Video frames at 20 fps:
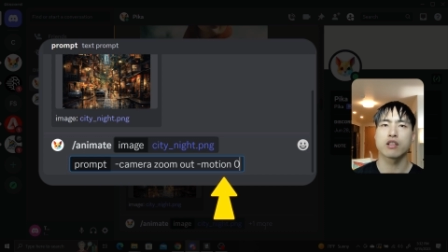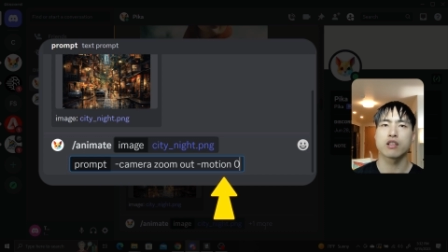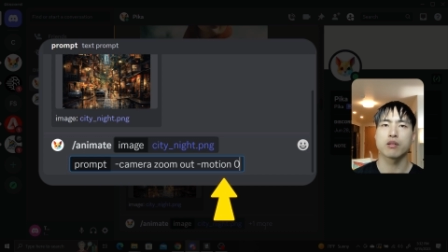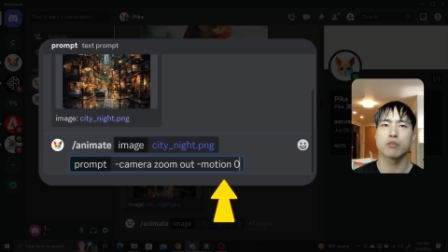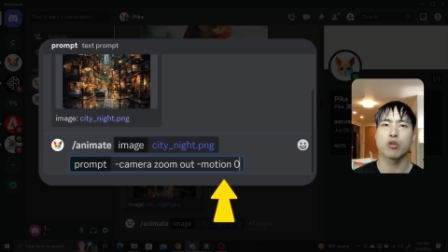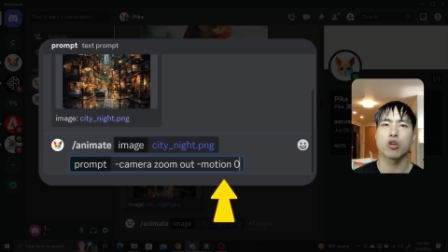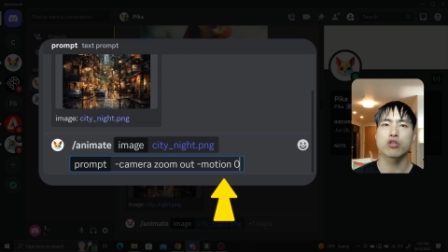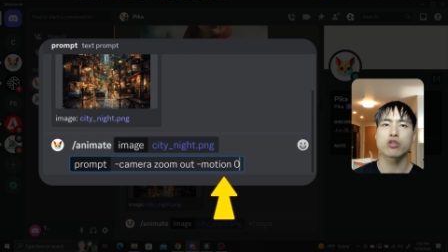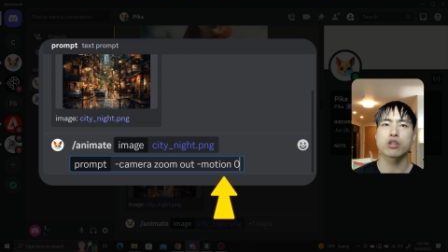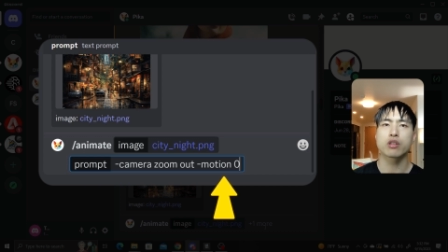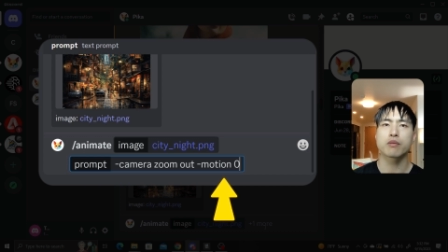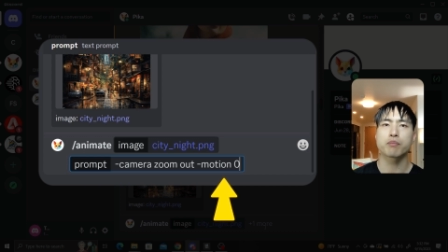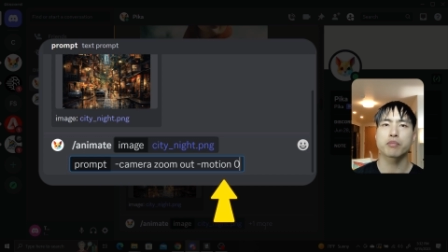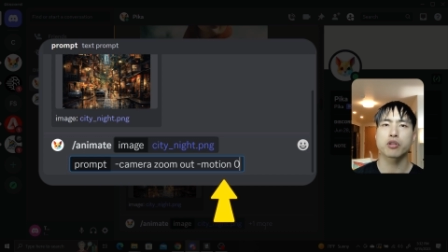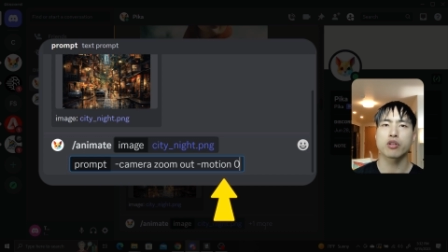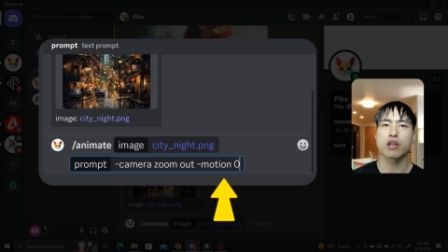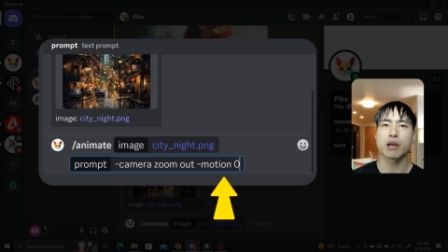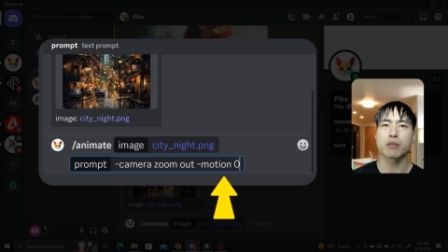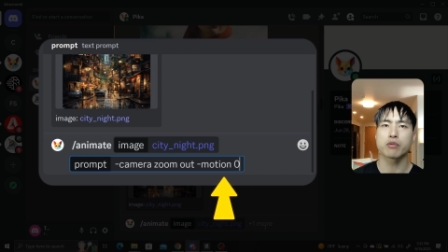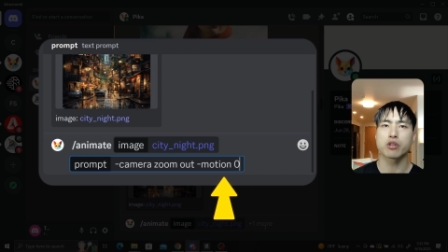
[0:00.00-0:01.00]
The motion
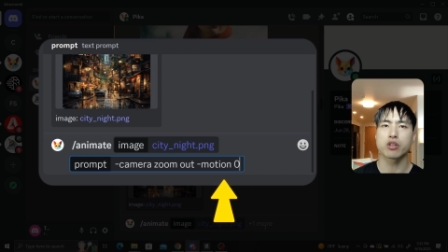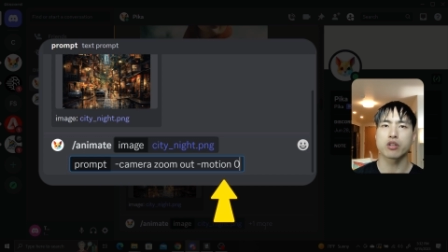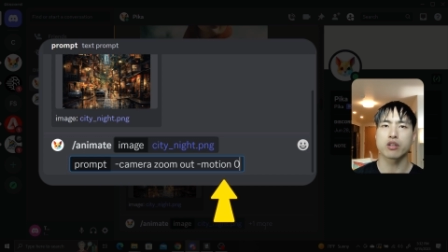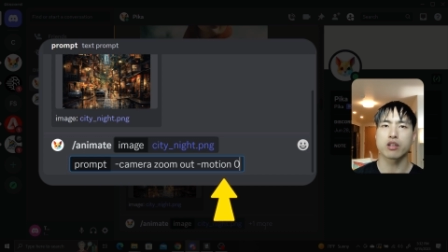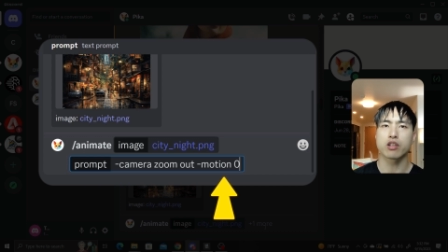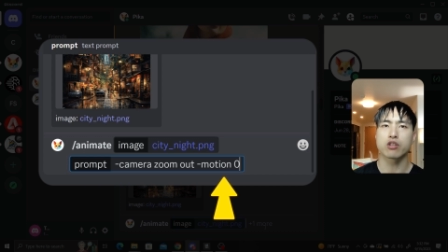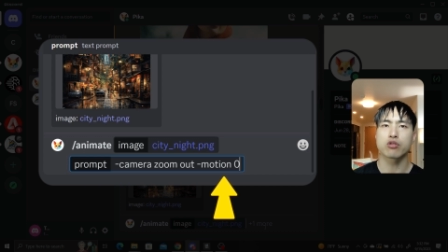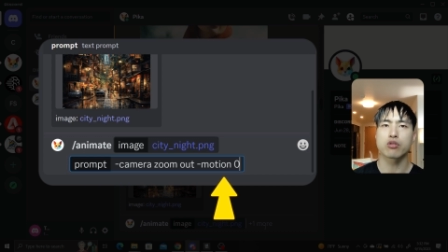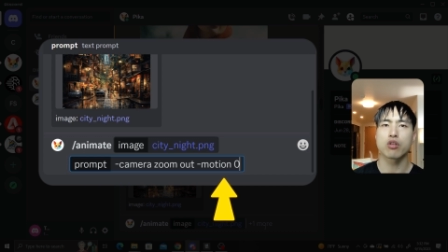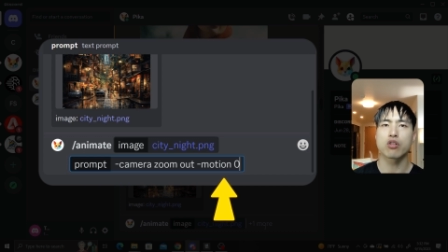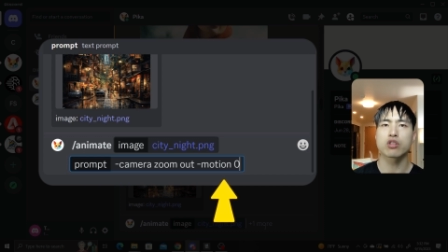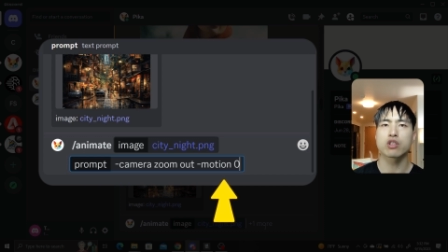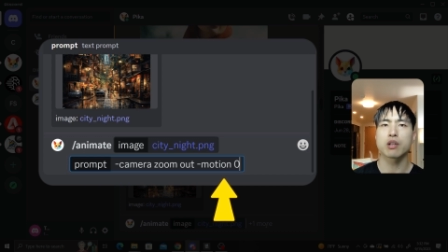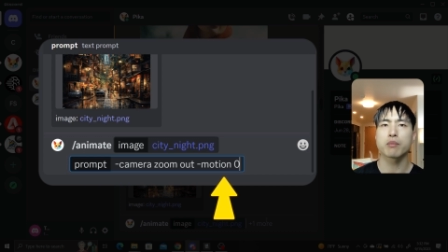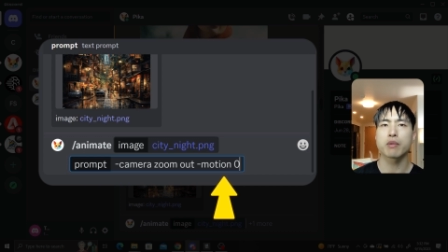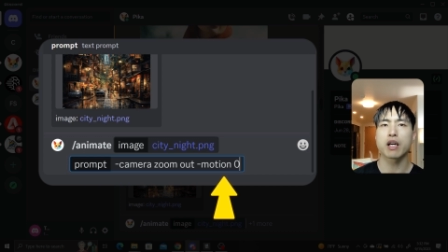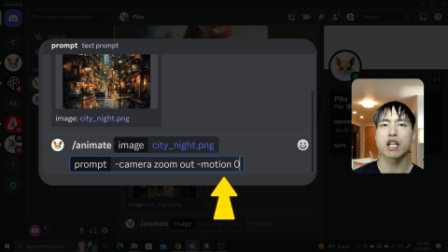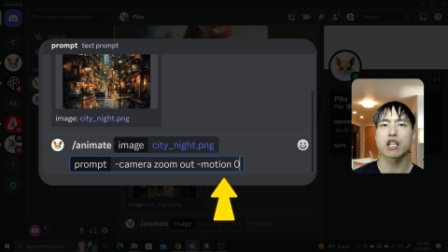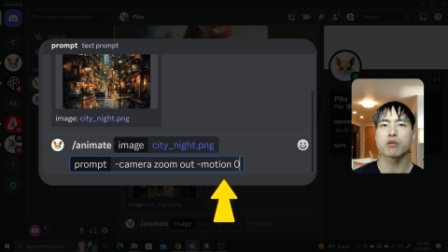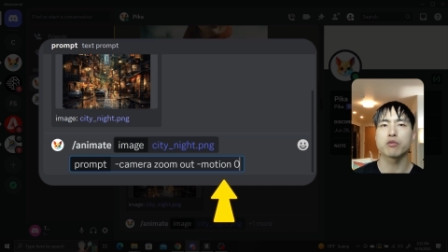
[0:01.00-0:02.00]
parameter controls the
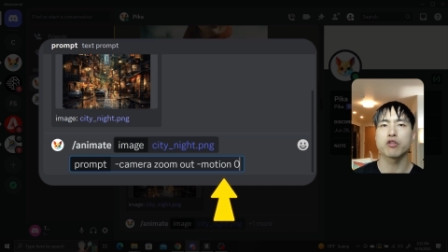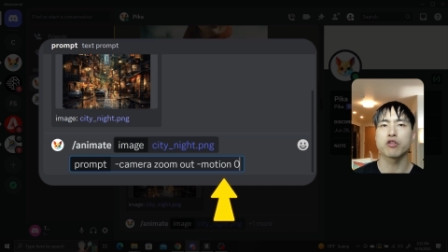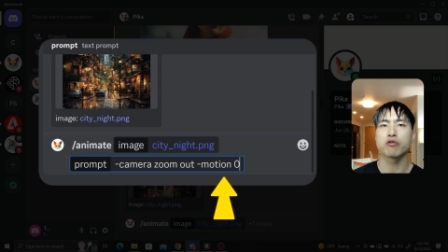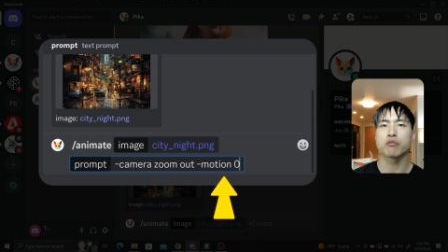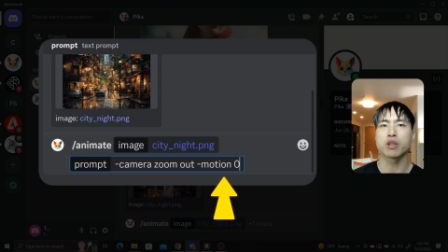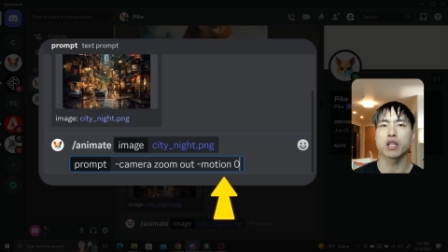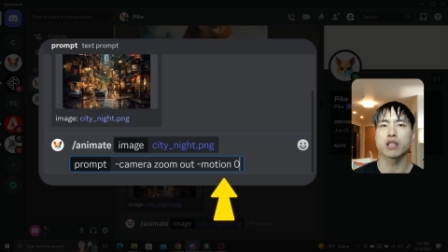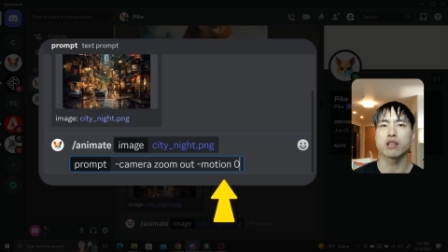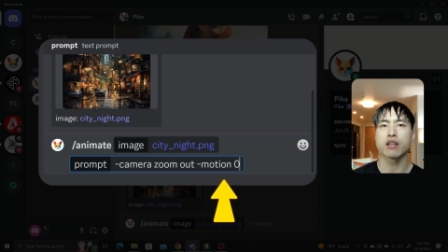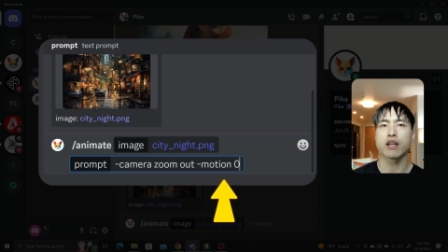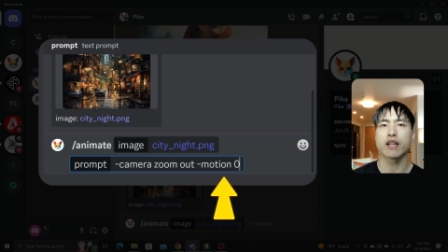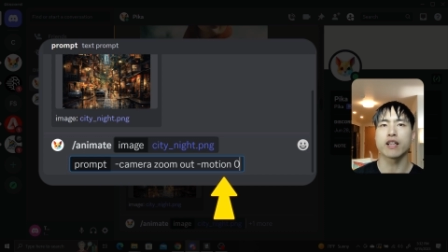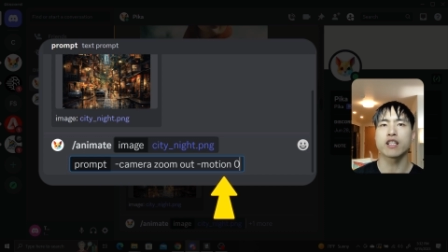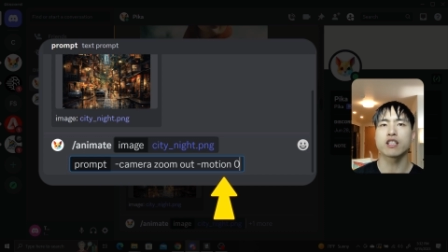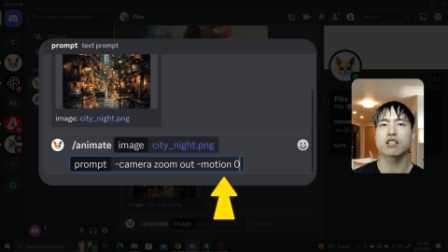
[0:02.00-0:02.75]
amount of movement and is